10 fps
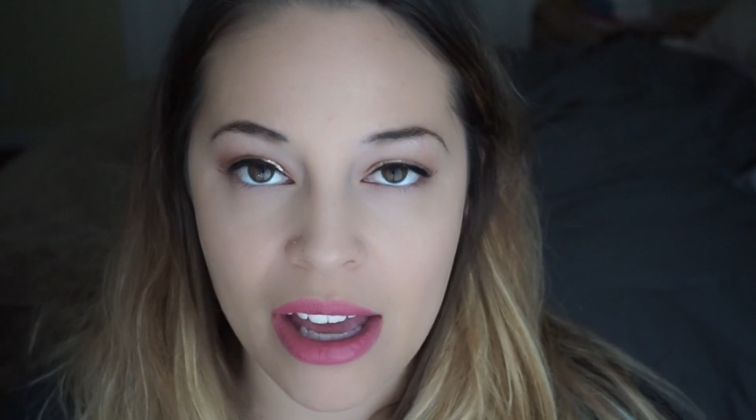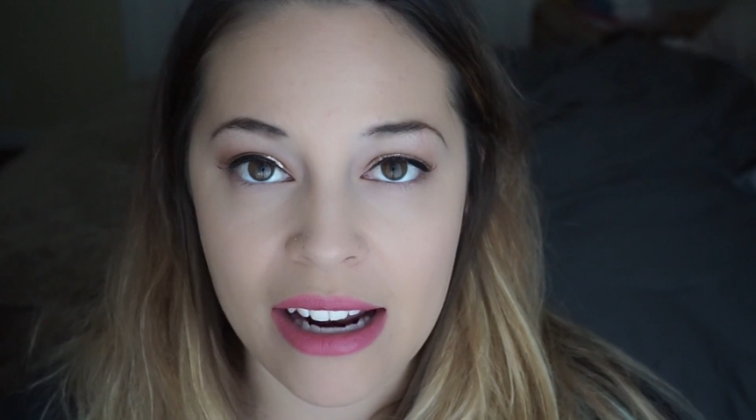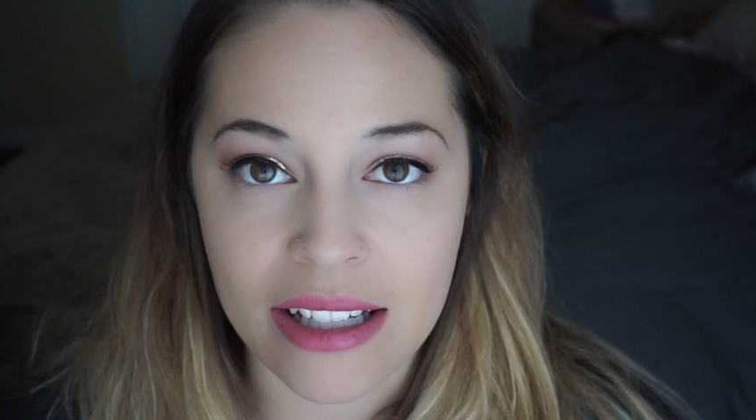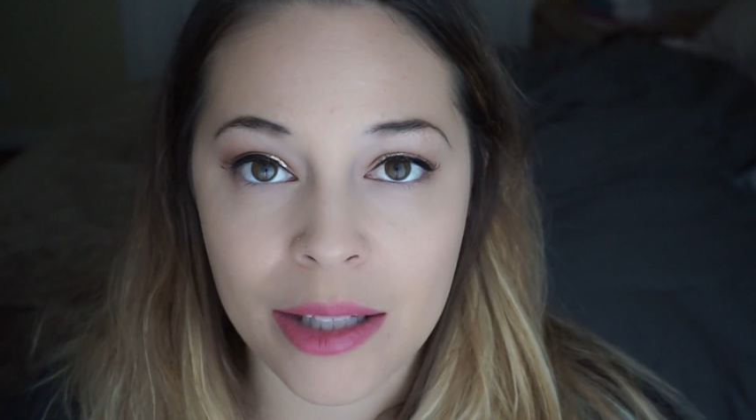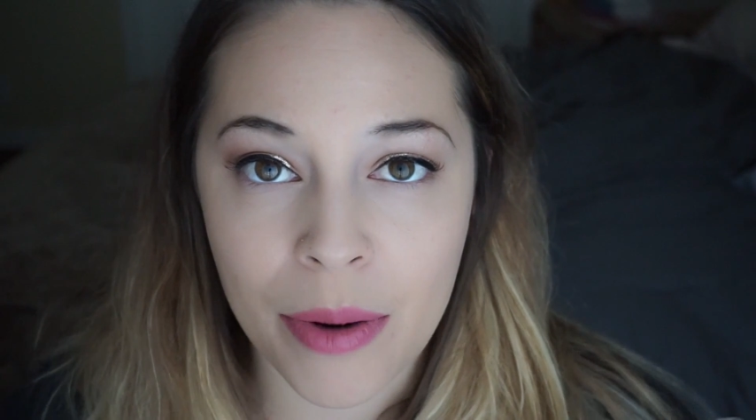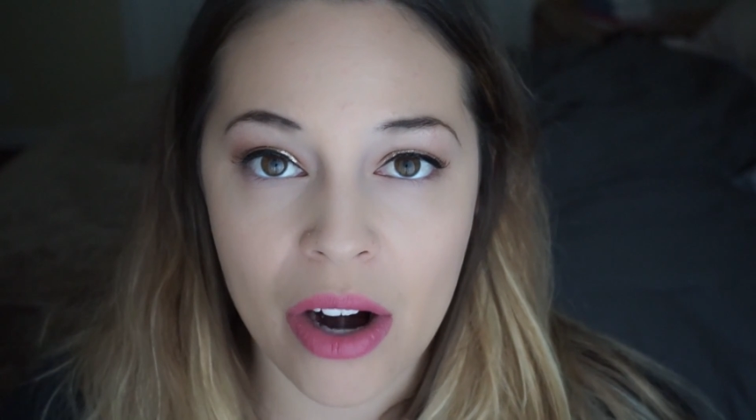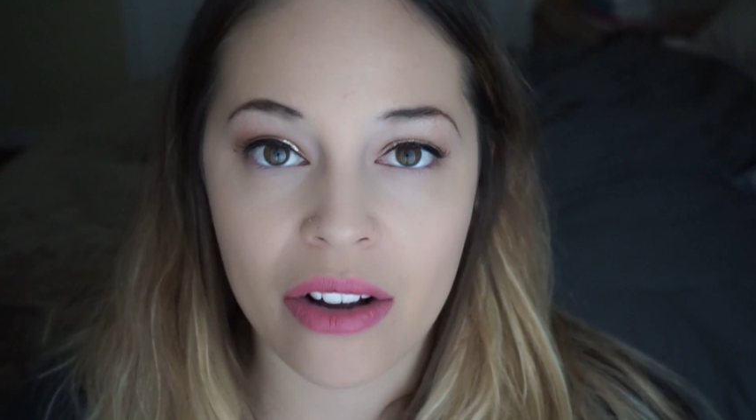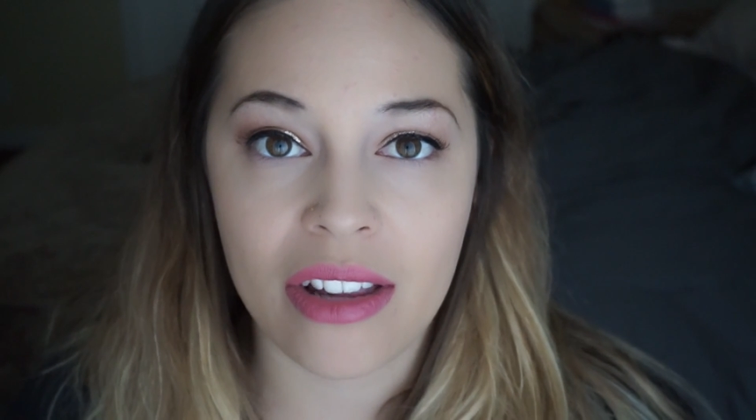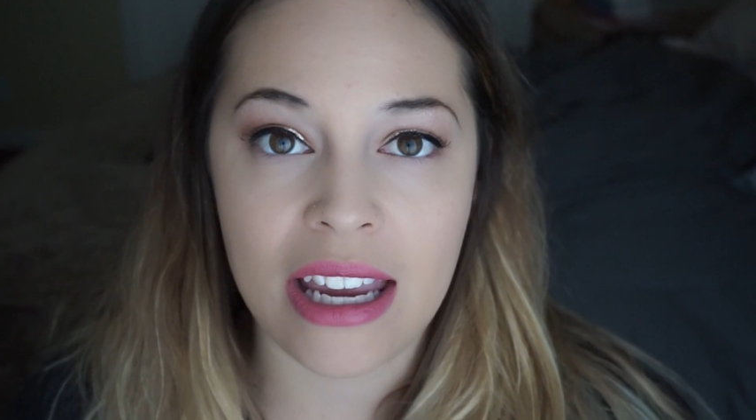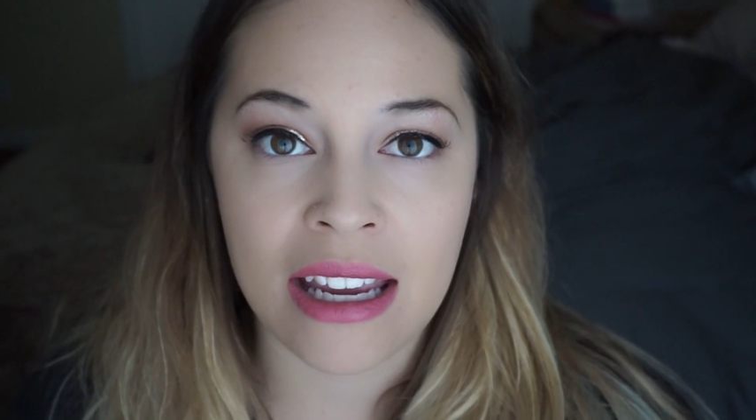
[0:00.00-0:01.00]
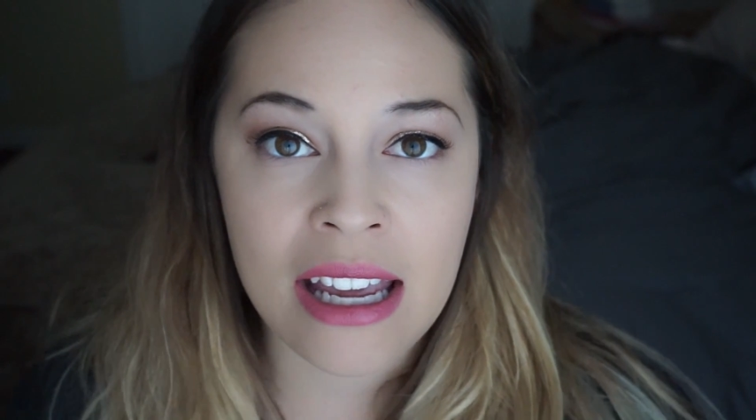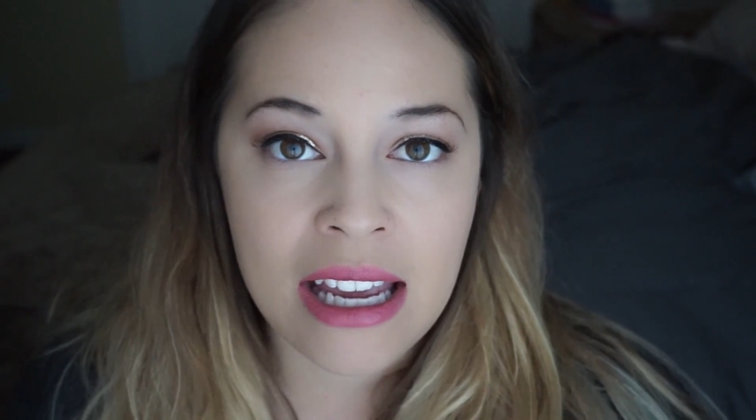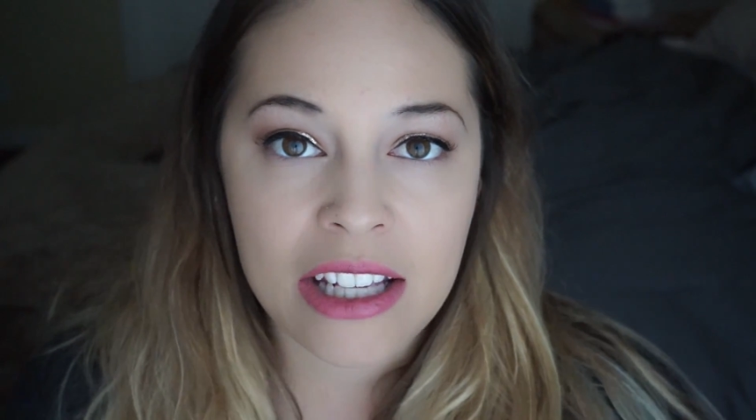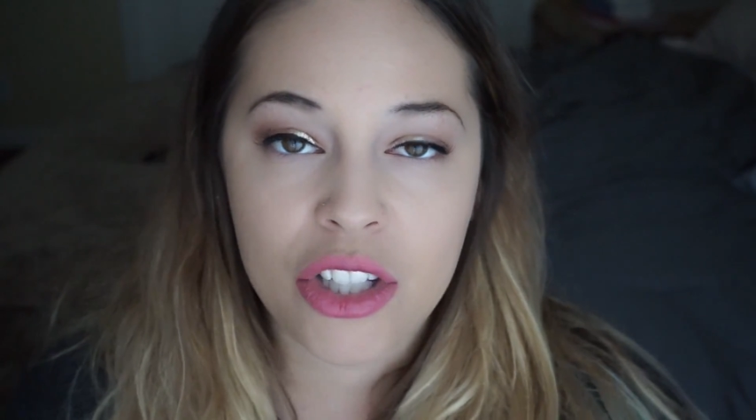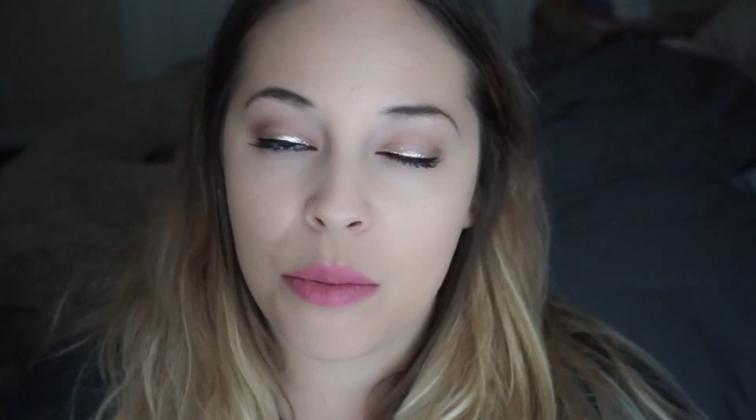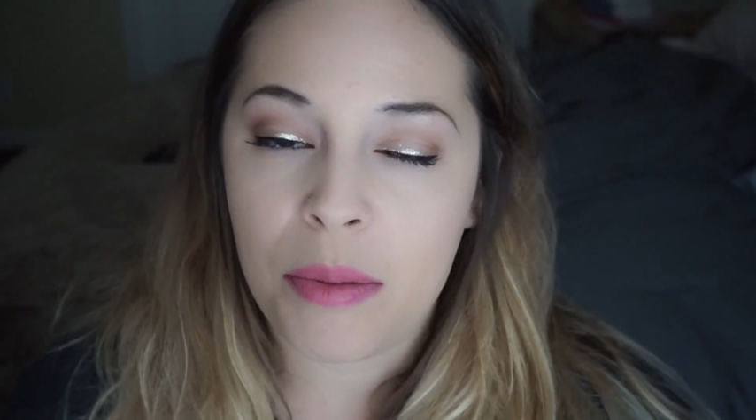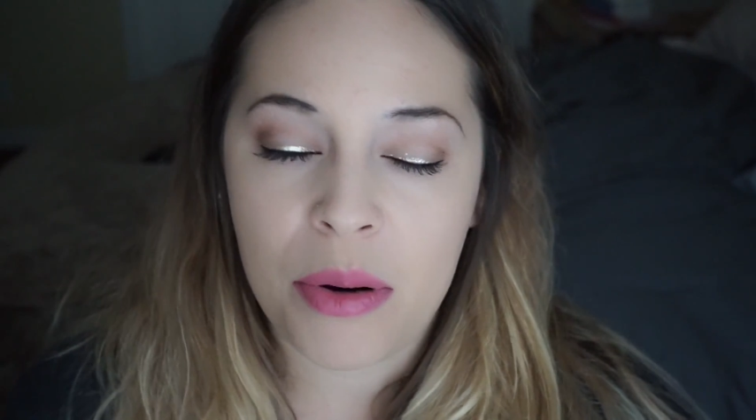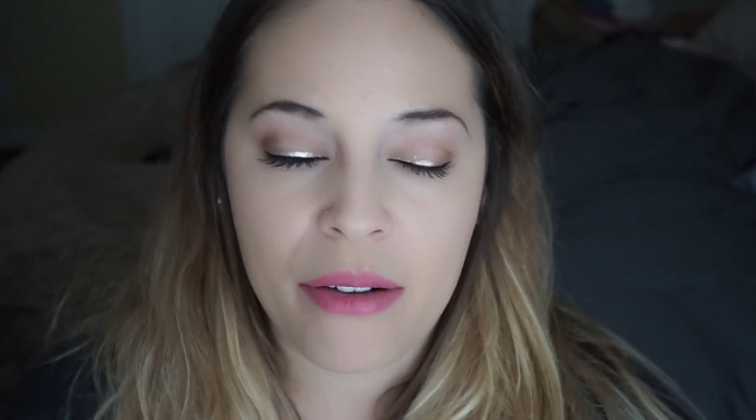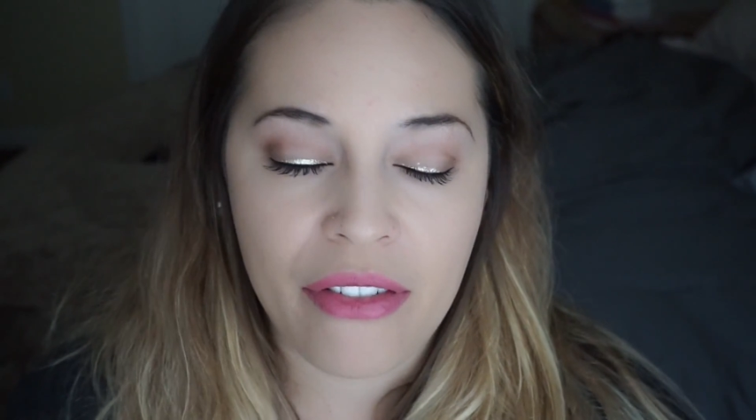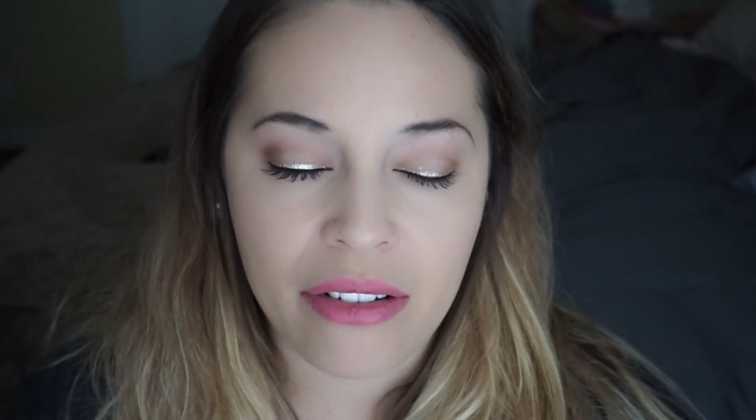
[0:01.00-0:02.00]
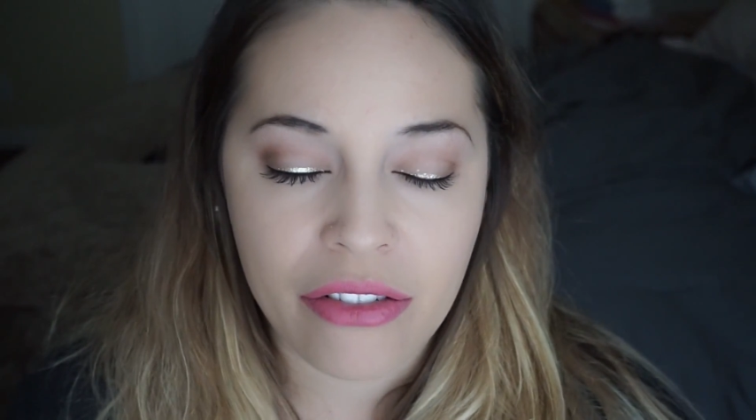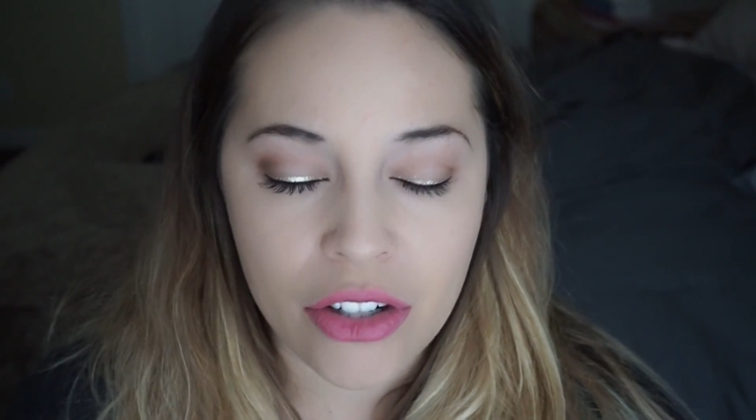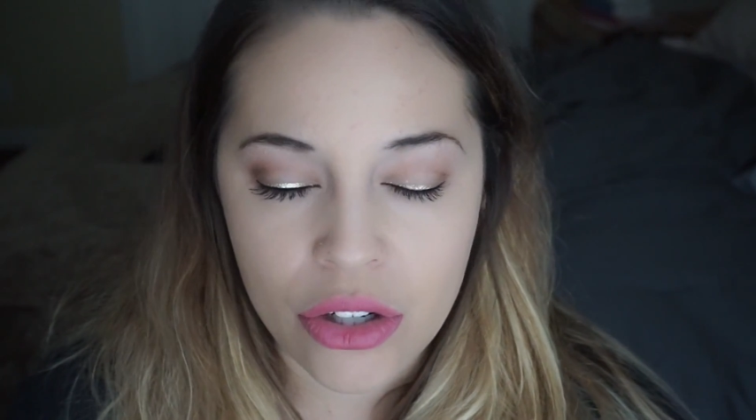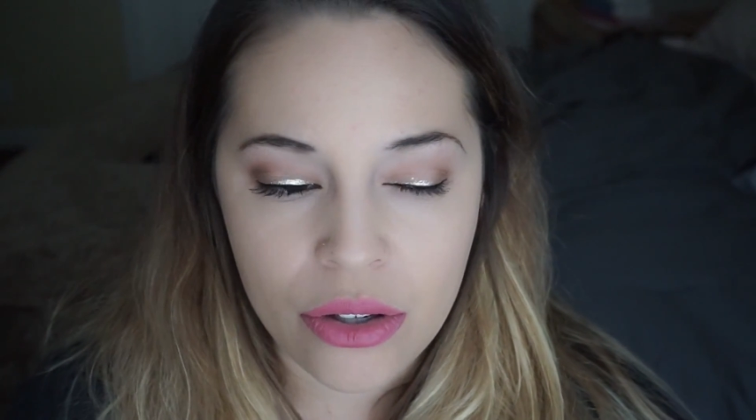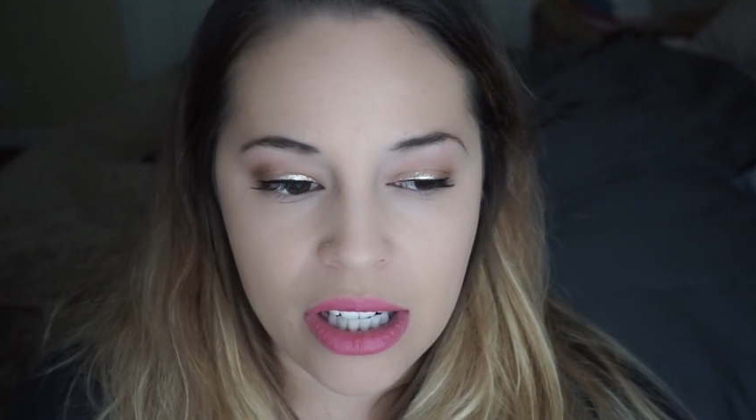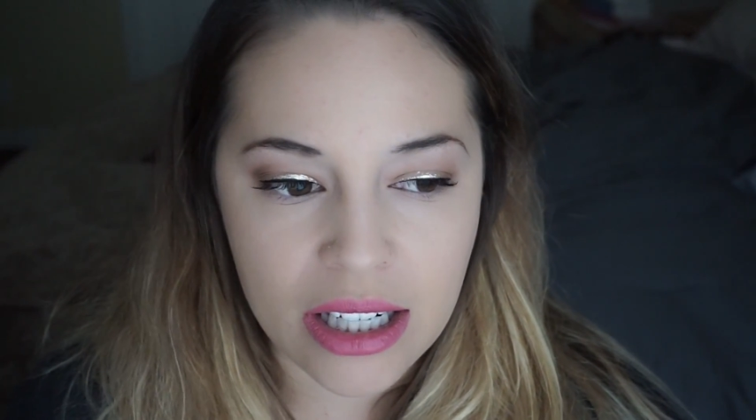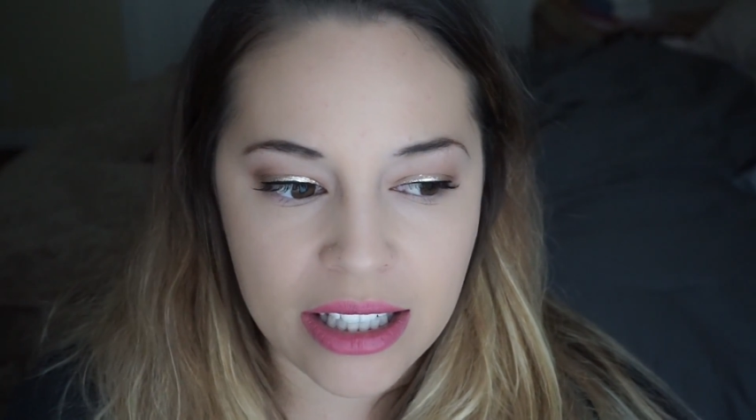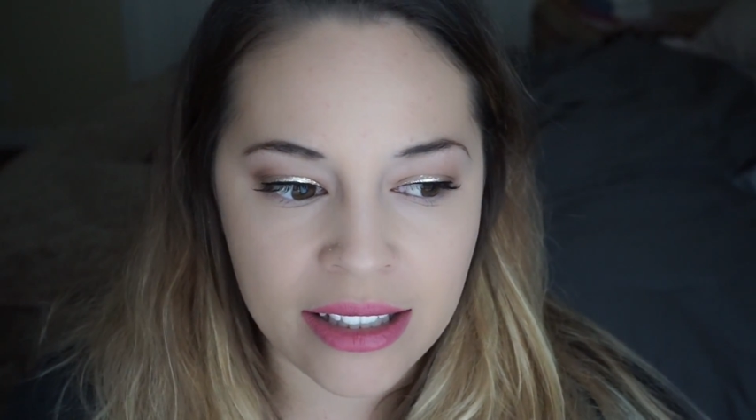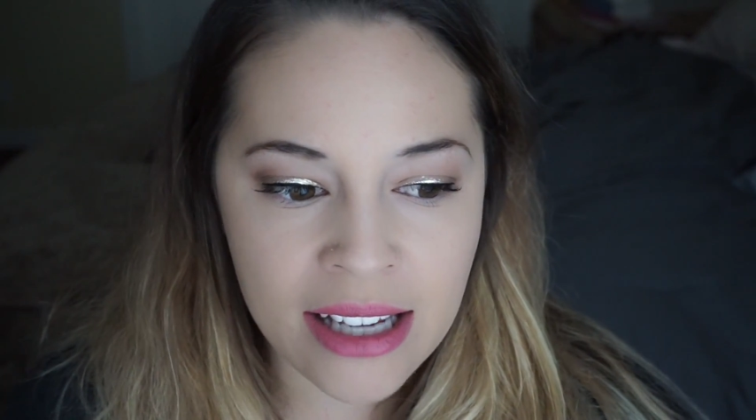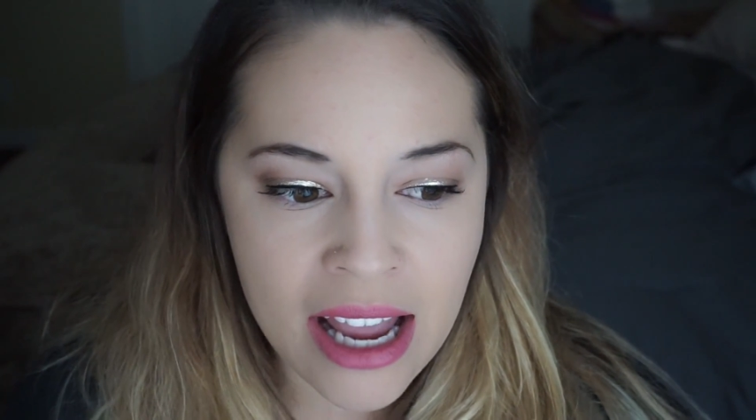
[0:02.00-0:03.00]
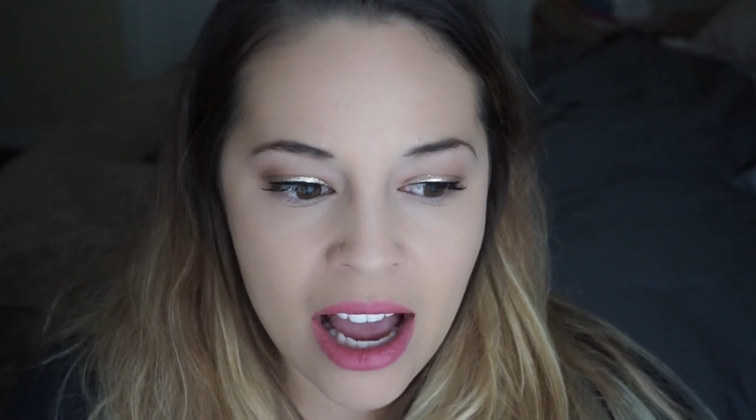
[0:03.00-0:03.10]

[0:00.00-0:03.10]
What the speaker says: that is sparkly, super perfect for New Year's.